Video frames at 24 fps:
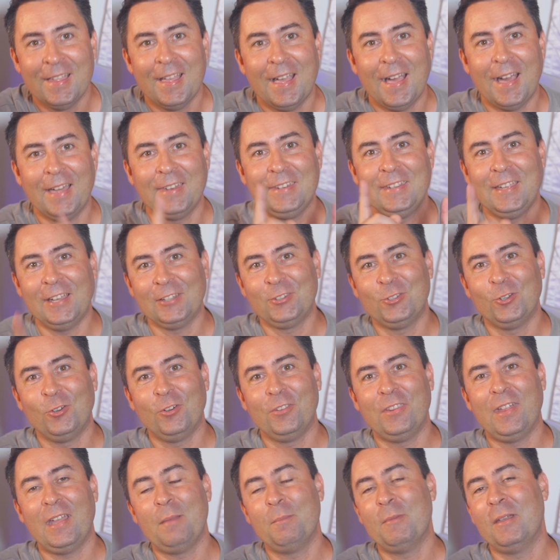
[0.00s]
Arigatou
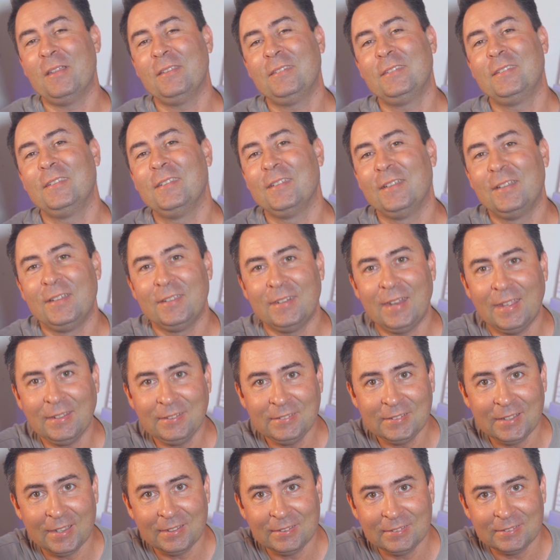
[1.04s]
gozaimasu.
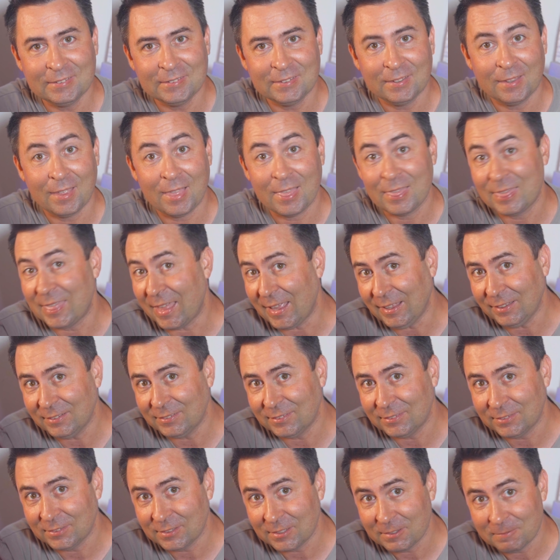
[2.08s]
Gracias.
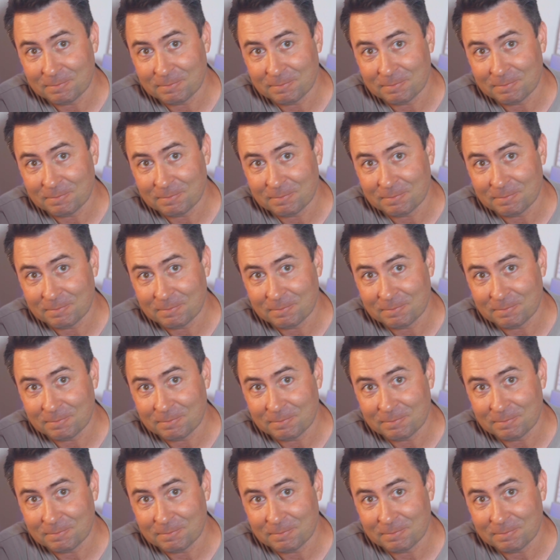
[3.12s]
Thanks.